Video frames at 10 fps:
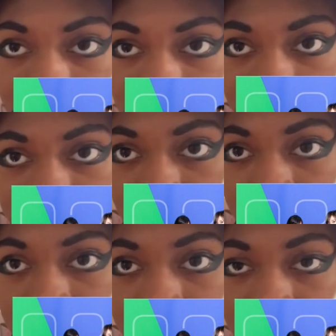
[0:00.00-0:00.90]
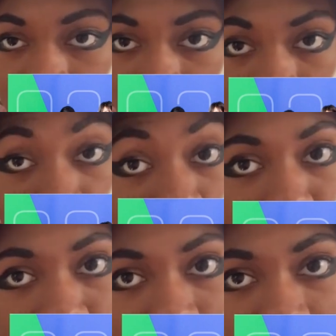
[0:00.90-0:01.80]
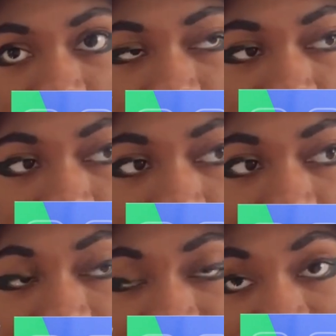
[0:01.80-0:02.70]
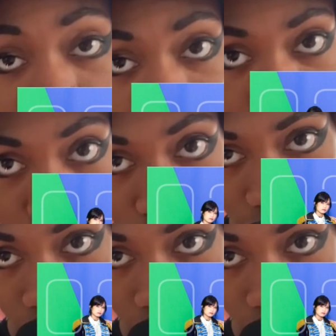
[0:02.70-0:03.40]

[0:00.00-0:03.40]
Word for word: graduated, so now there's three members left. These are, at the time of this recording,